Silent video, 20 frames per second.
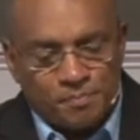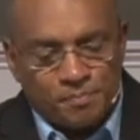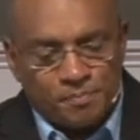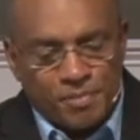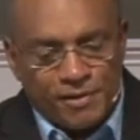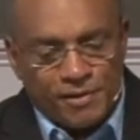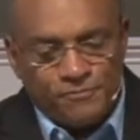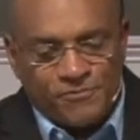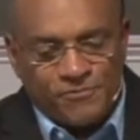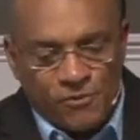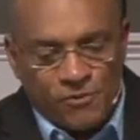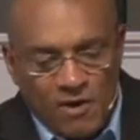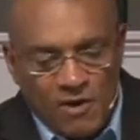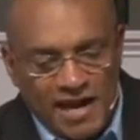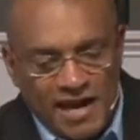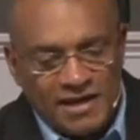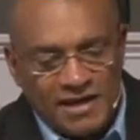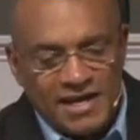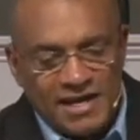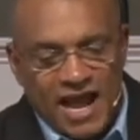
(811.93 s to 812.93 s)
for
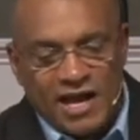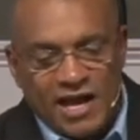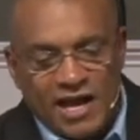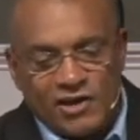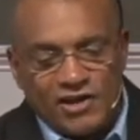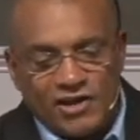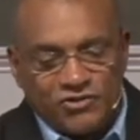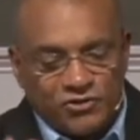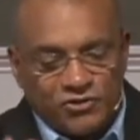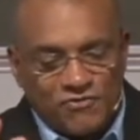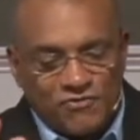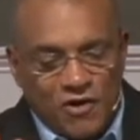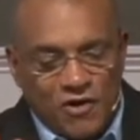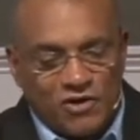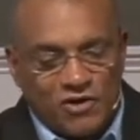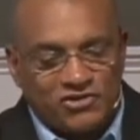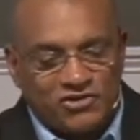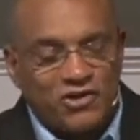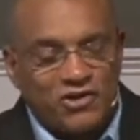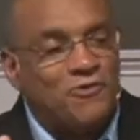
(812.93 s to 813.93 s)
right now, let's just
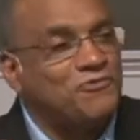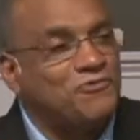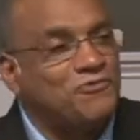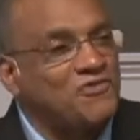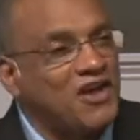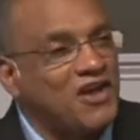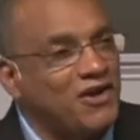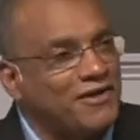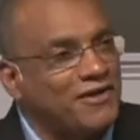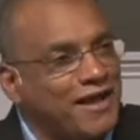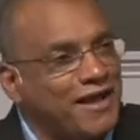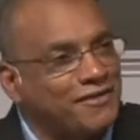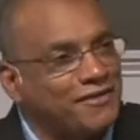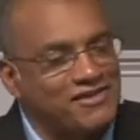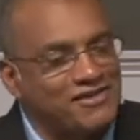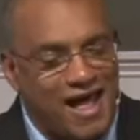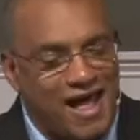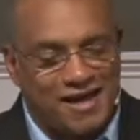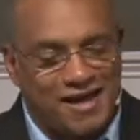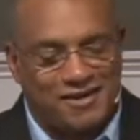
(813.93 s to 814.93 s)
focus on fear and
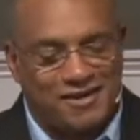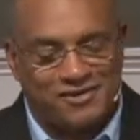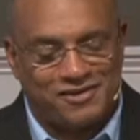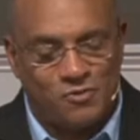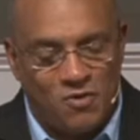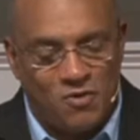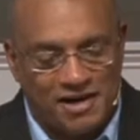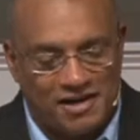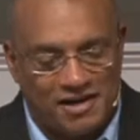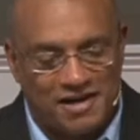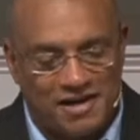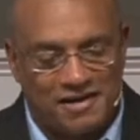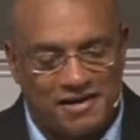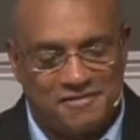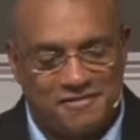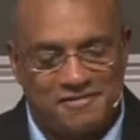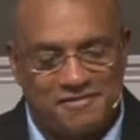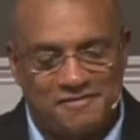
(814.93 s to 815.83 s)
anxiety, what it is.